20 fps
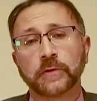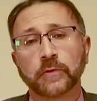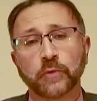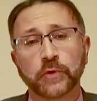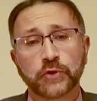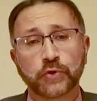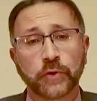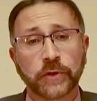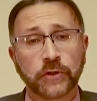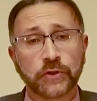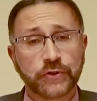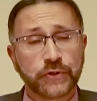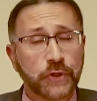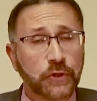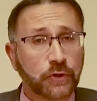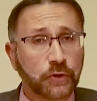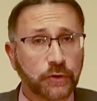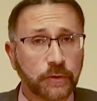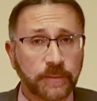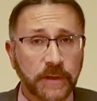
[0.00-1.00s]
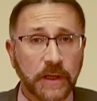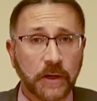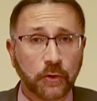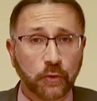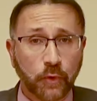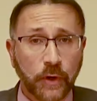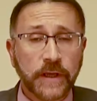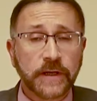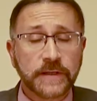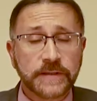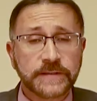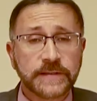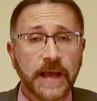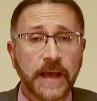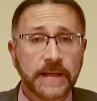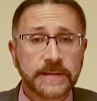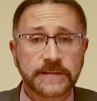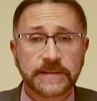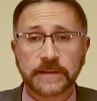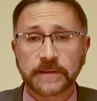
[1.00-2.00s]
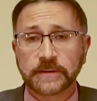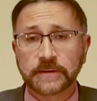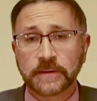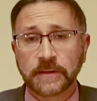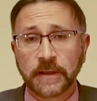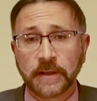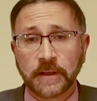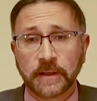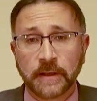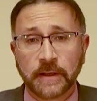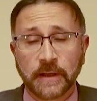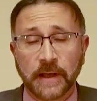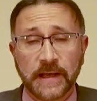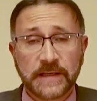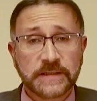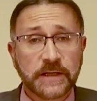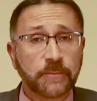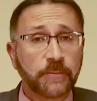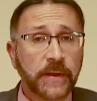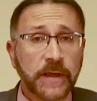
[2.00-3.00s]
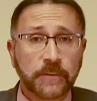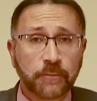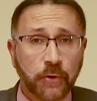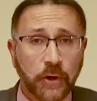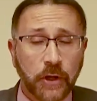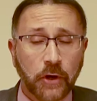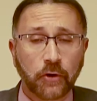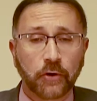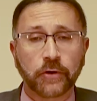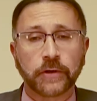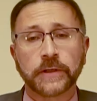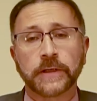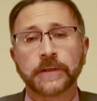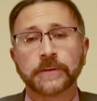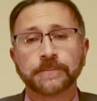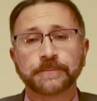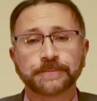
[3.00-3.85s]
which we consider to be our greatest asset, as our main priority.